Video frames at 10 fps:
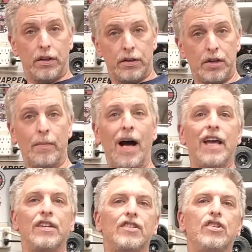
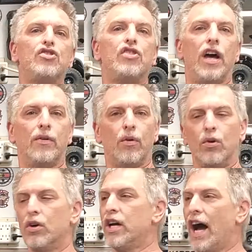Tamiyas in
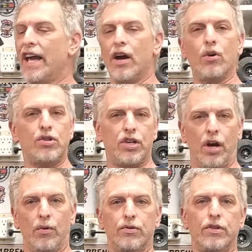general,
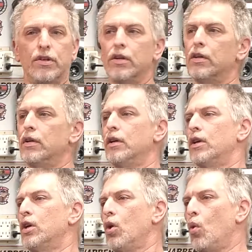Kyosho's,
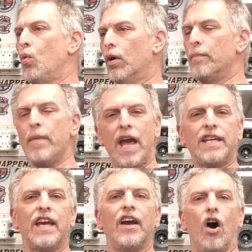were
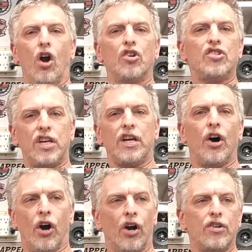making RC
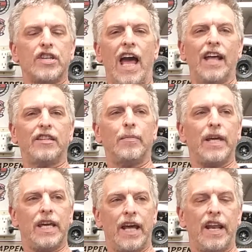cars at the
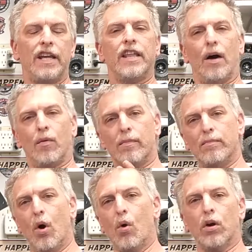beginning that were
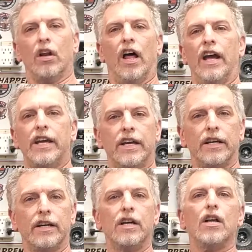more like
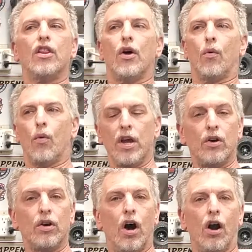the
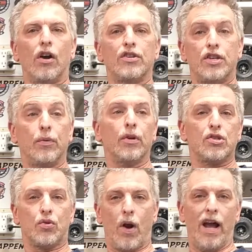real cars you were
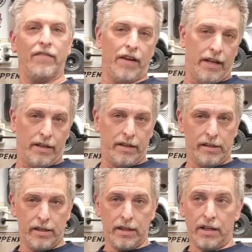driving.
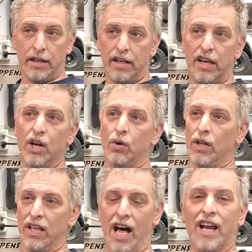You know, a
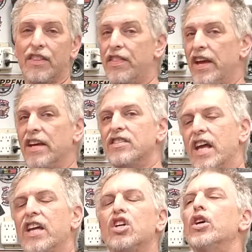lot of things they
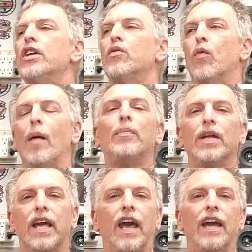couldn't
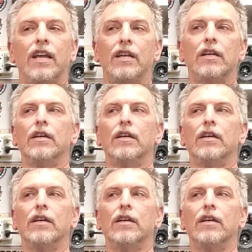replicate.